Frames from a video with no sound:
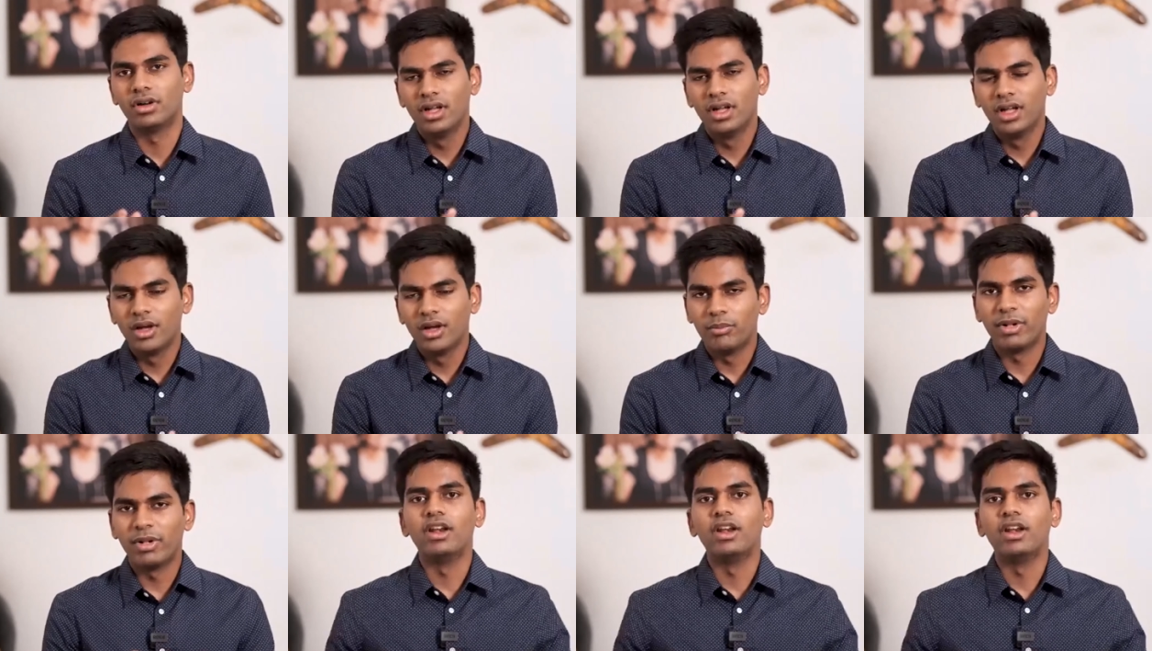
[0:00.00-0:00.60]

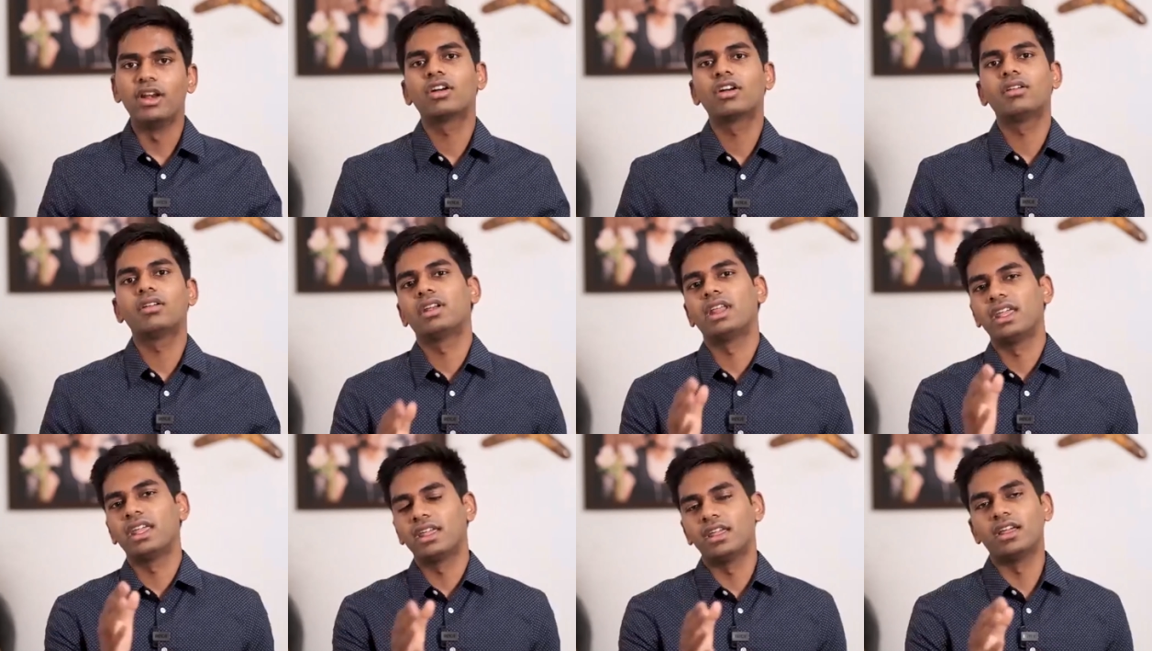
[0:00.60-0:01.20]
by not
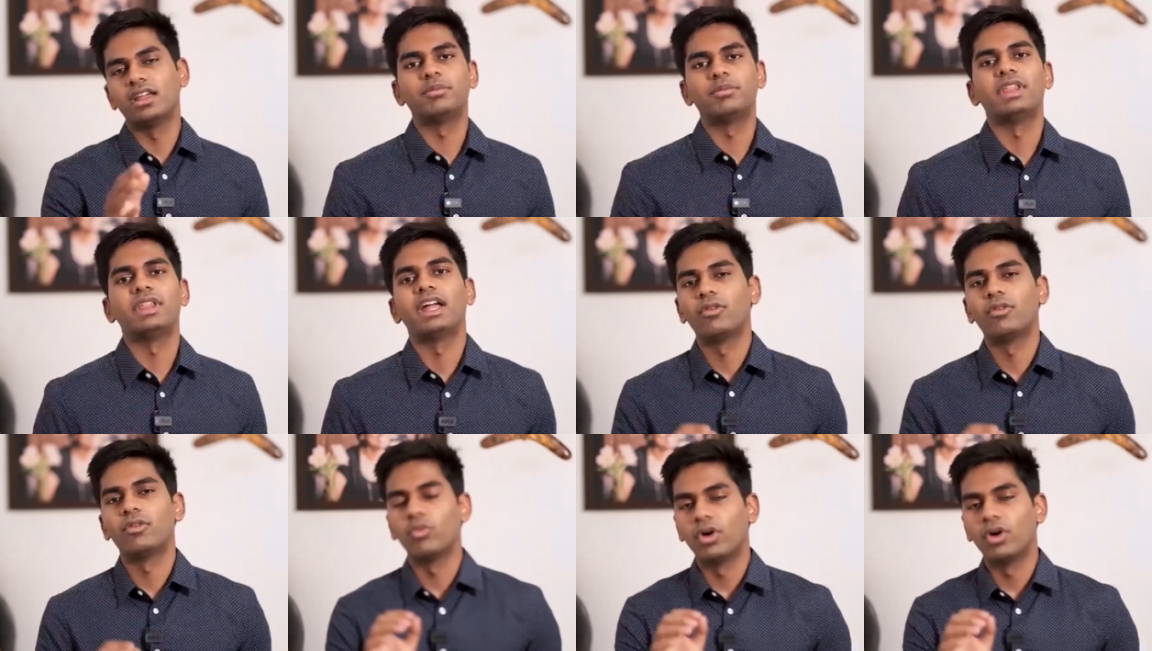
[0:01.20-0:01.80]
taking up that
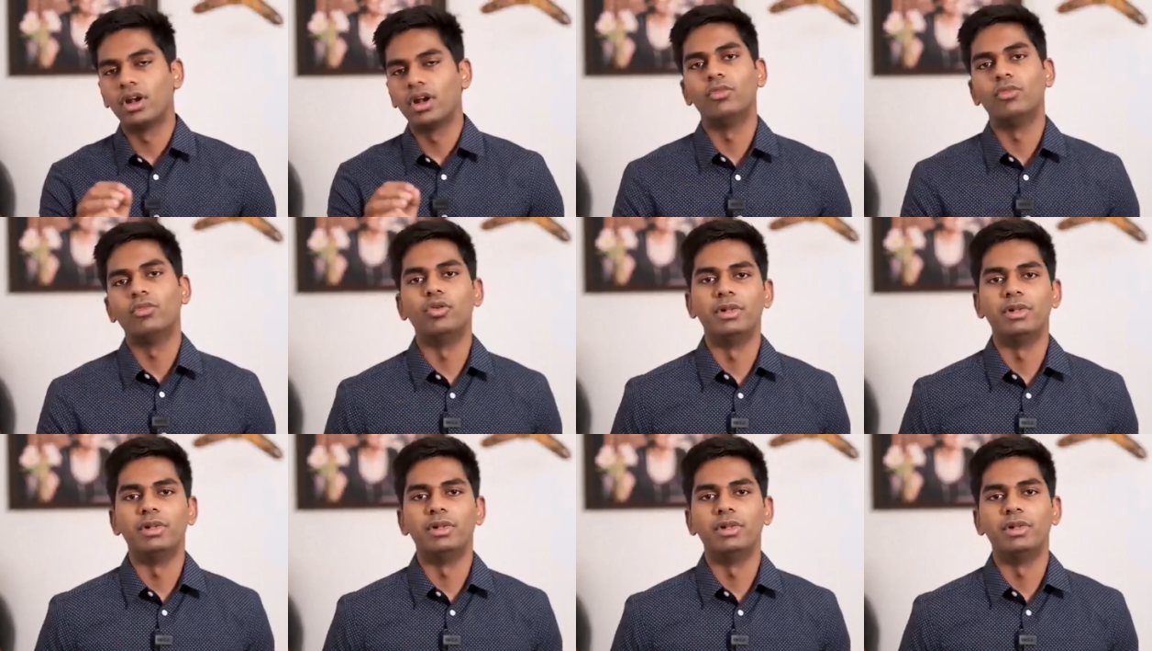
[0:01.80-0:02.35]
one moment.